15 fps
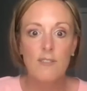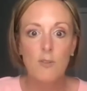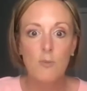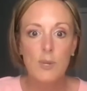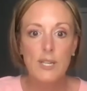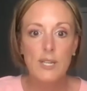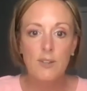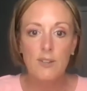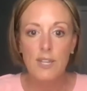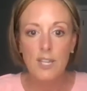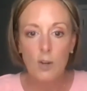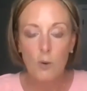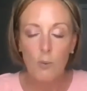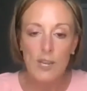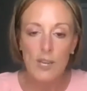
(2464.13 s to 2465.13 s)
of a window like
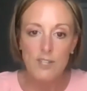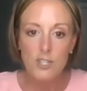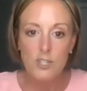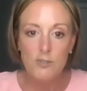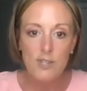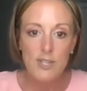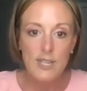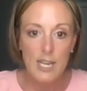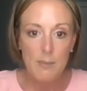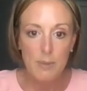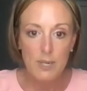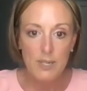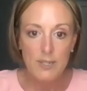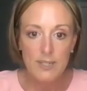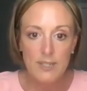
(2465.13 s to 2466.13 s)
you're waving to a
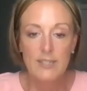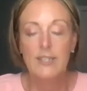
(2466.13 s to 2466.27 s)
neighbor